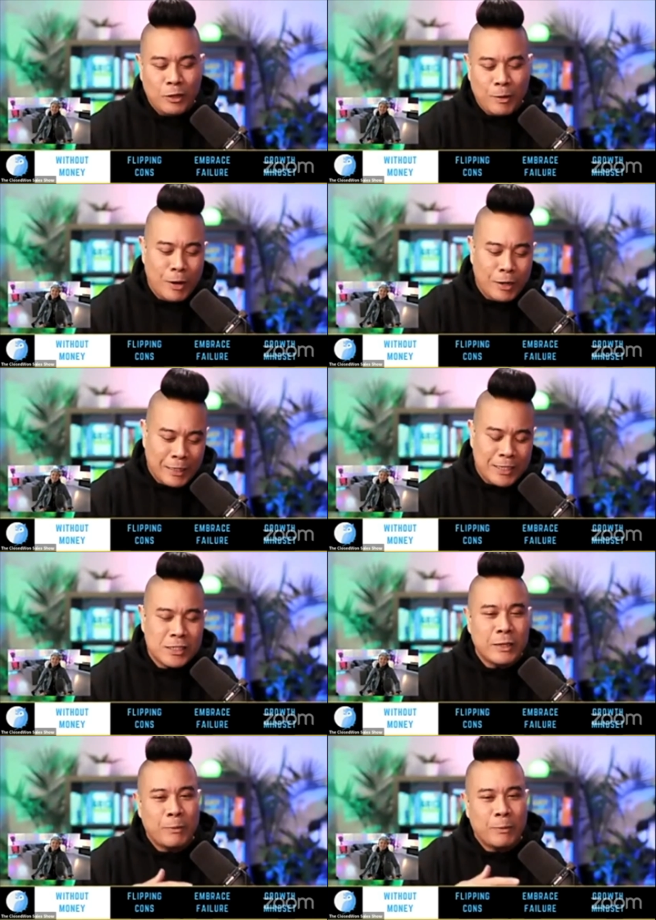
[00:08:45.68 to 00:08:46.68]
get me wrong, like this
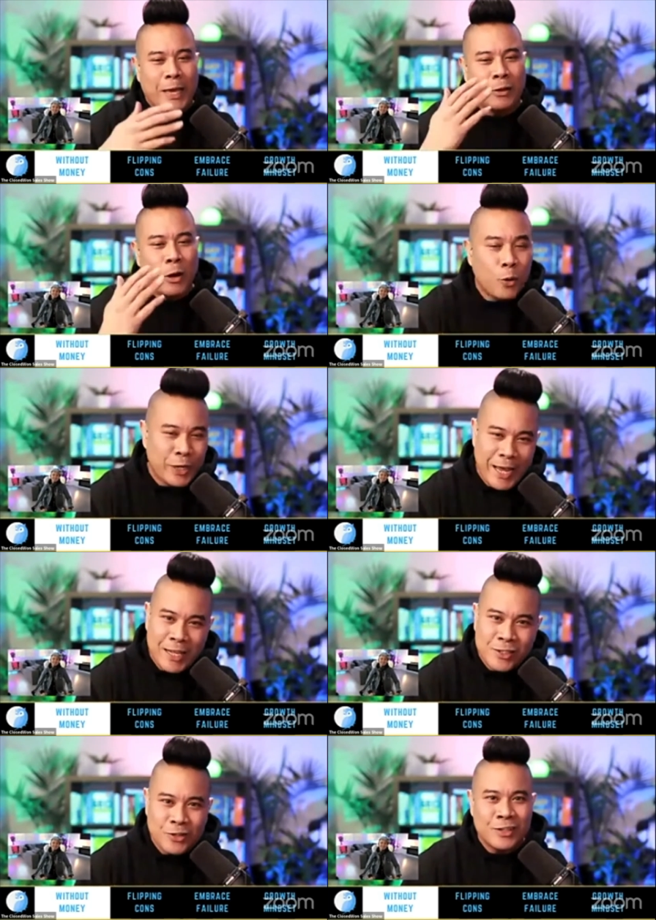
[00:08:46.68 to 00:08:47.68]
is like when we had go-go
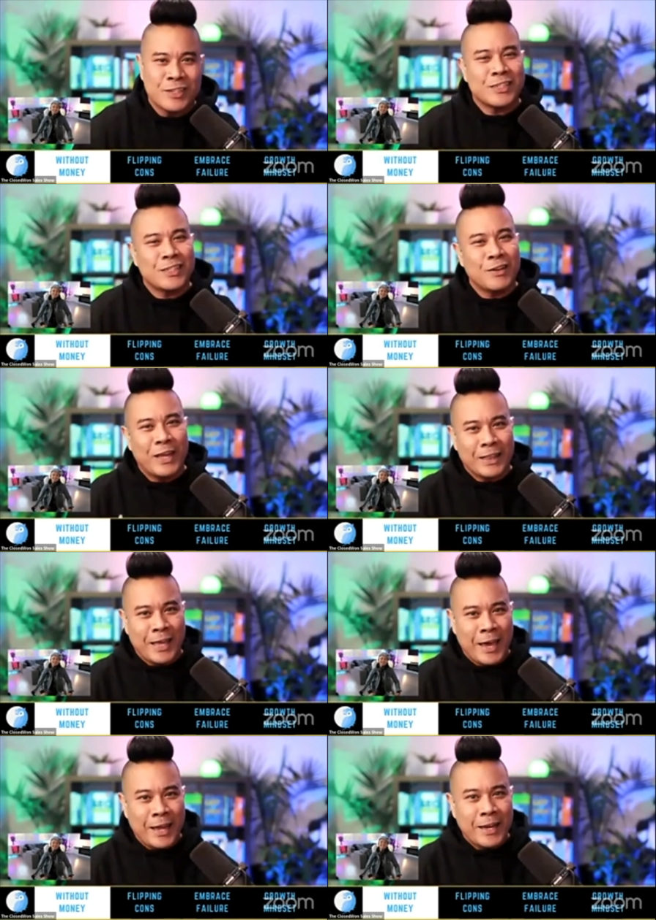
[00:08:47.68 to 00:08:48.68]
dancers and stuff like
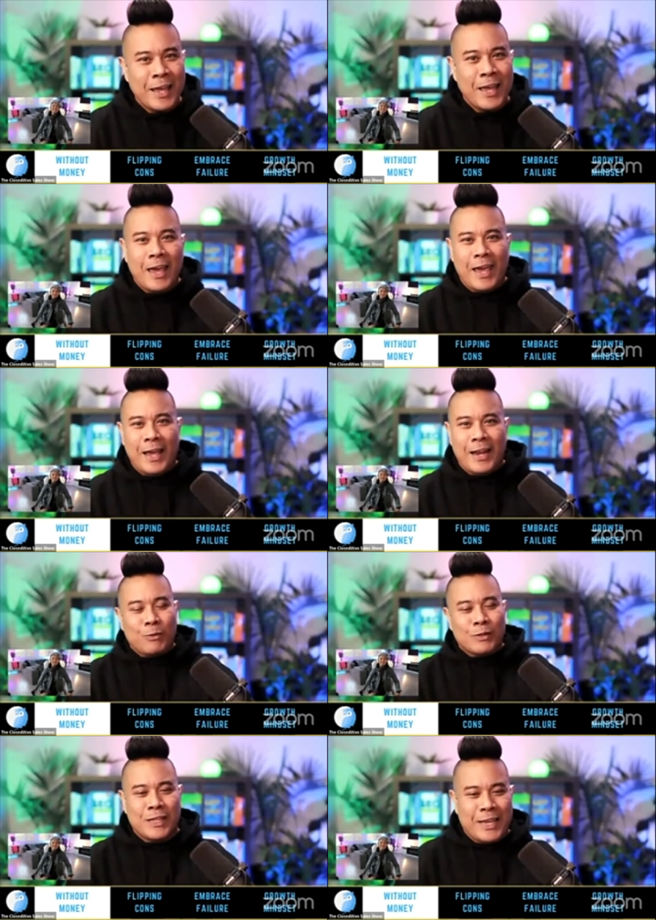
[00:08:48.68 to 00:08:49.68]
that. Yeah. And it
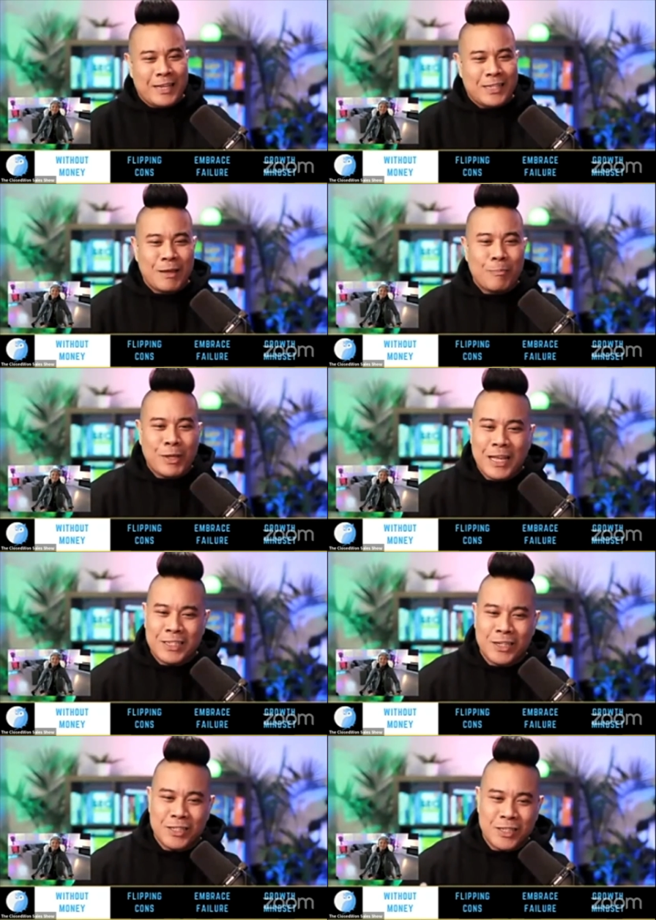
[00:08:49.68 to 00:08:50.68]
was like something
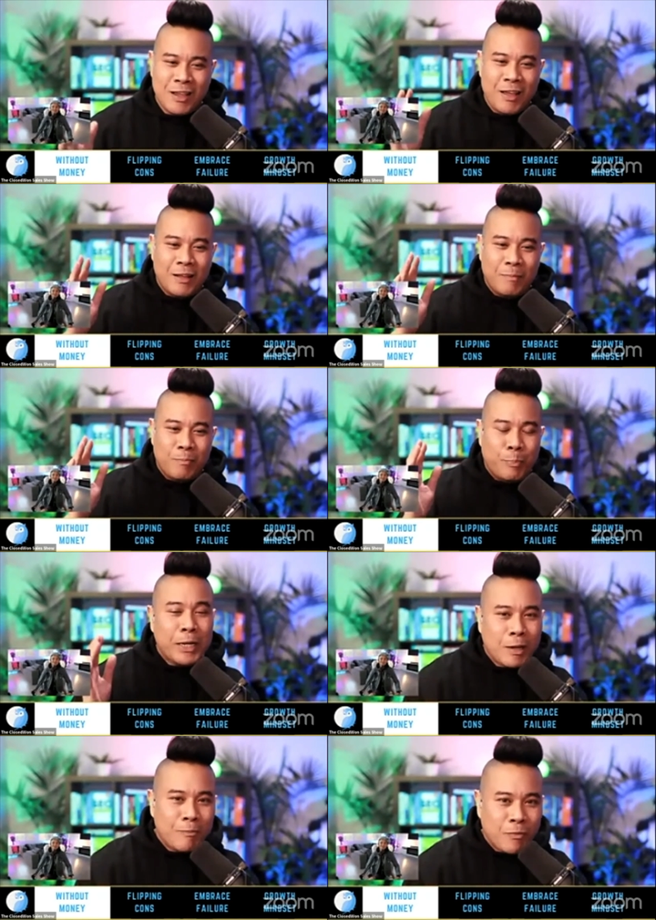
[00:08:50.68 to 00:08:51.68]
that just
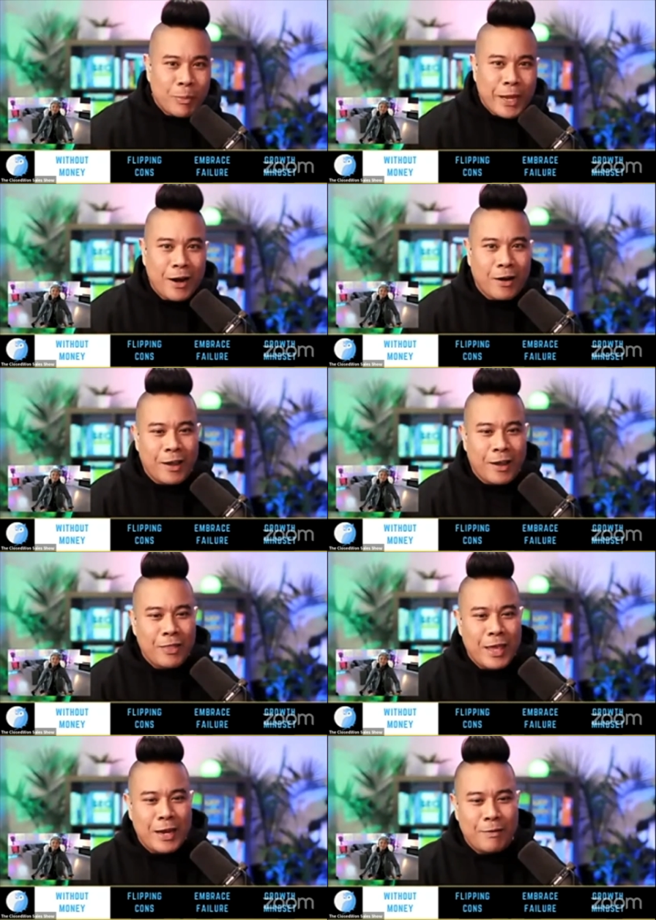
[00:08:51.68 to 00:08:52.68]
picked up from there.
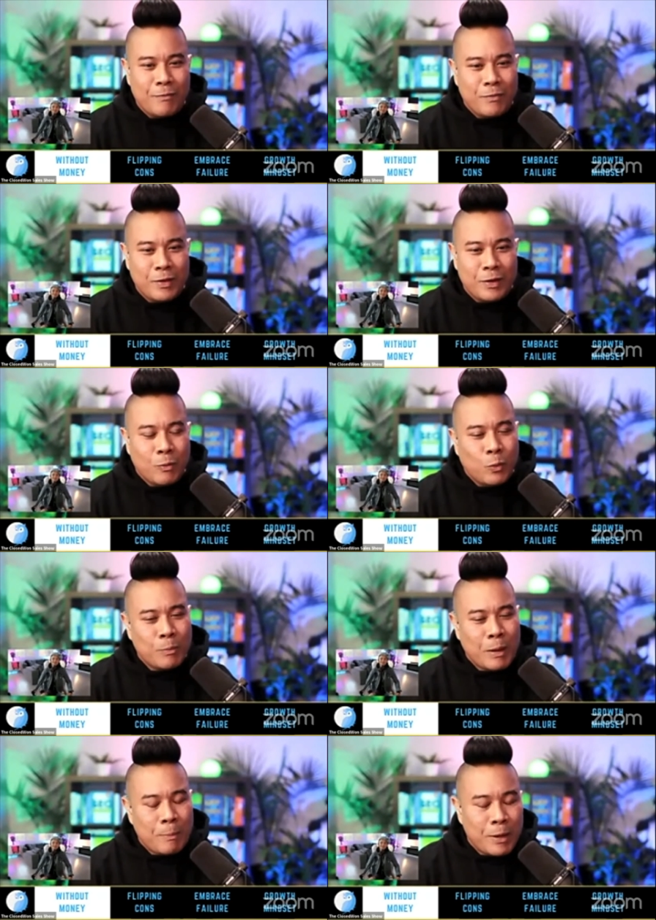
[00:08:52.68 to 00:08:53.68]
And then, one
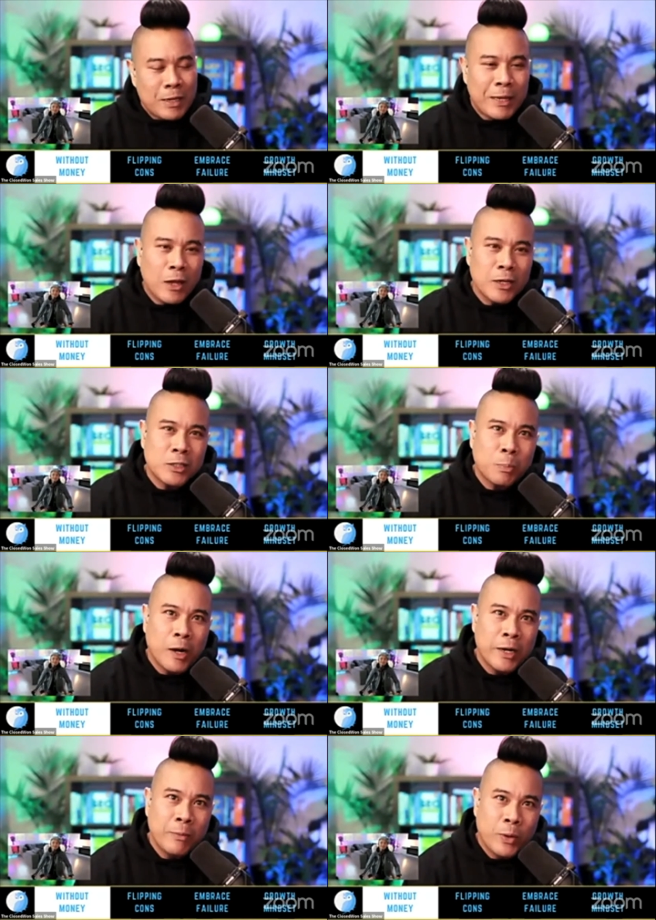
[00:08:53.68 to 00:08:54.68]
of my largest
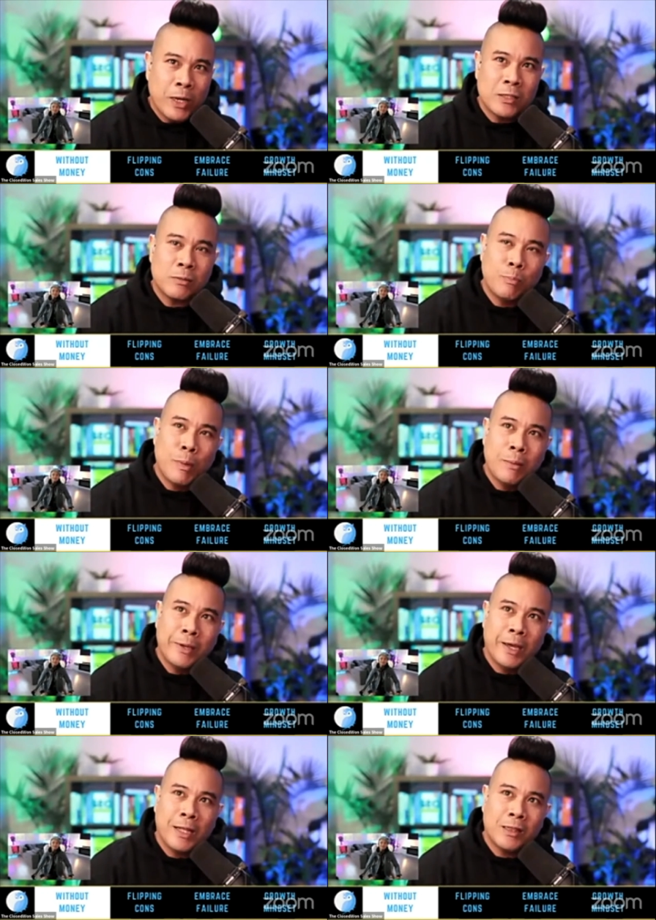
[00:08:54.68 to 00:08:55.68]
party was
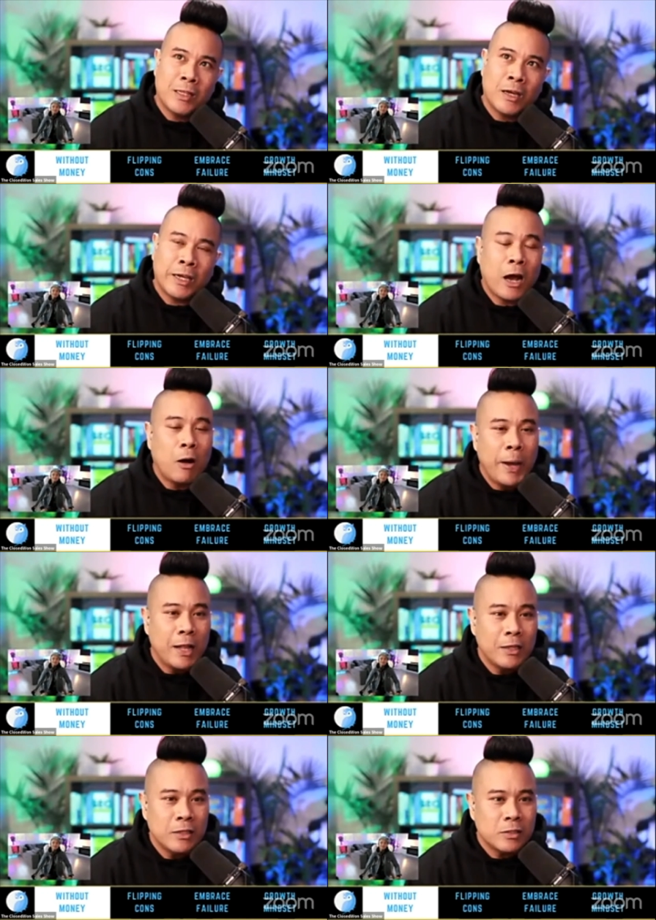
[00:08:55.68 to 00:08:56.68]
maybe at the Cow
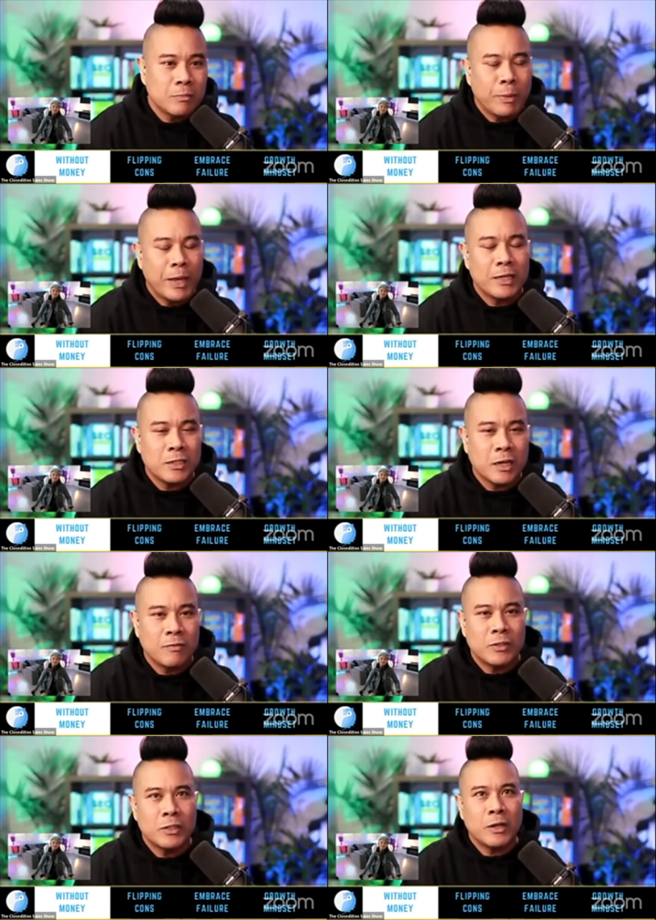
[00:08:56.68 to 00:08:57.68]
Palace back in San
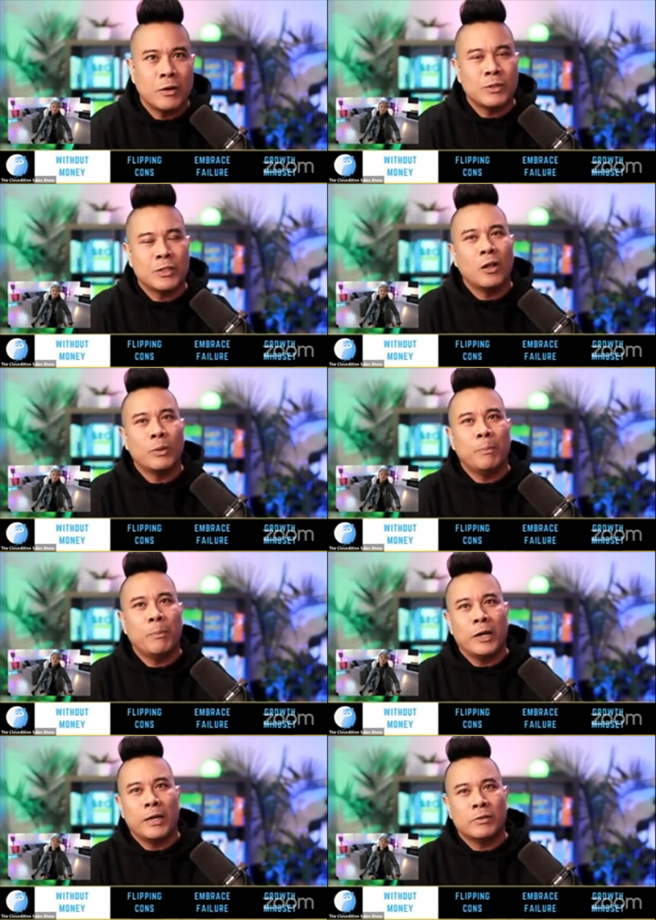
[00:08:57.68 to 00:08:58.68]
Francisco. It was a Halloween
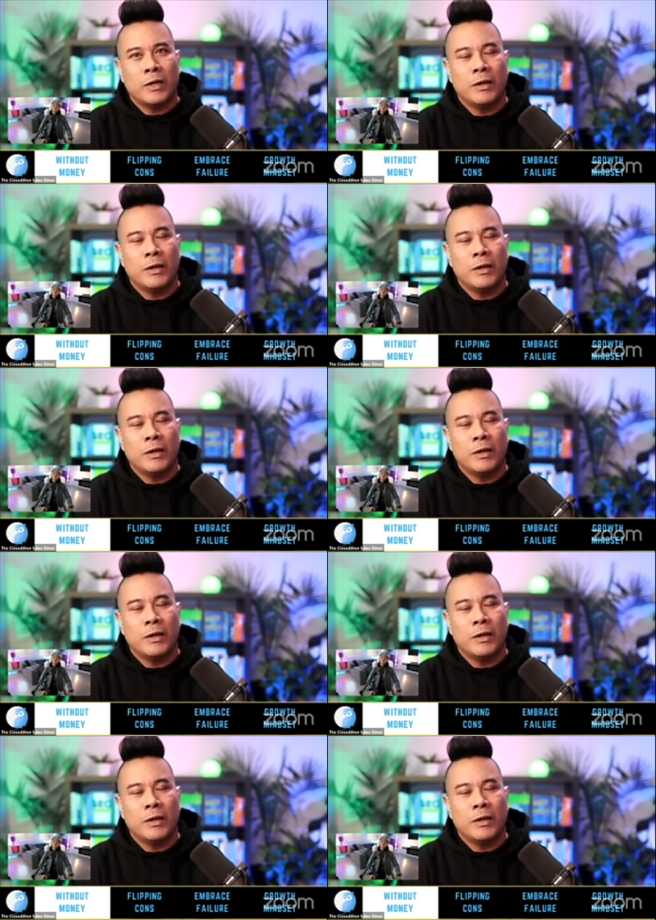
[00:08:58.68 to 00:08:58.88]
party. It was